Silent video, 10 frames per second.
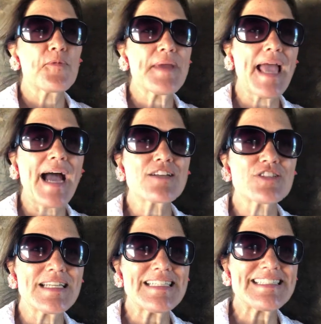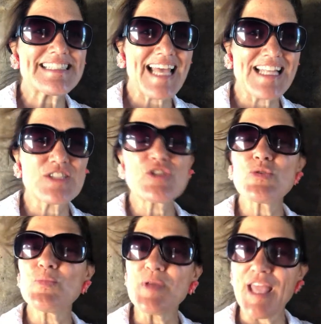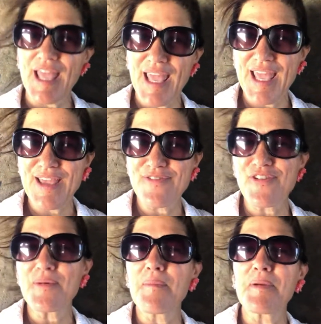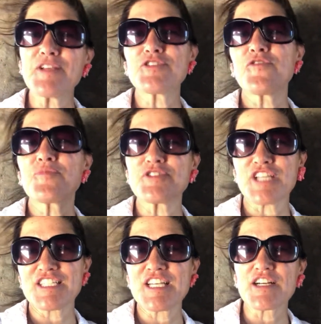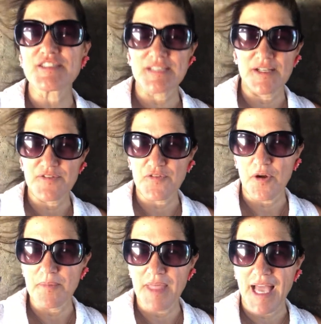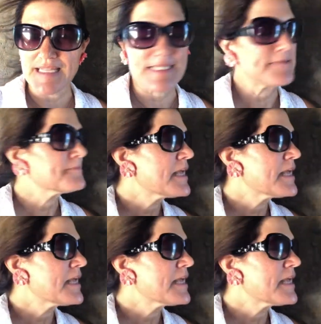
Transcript: we actually tend to behave from a place of protecting ourselves from that.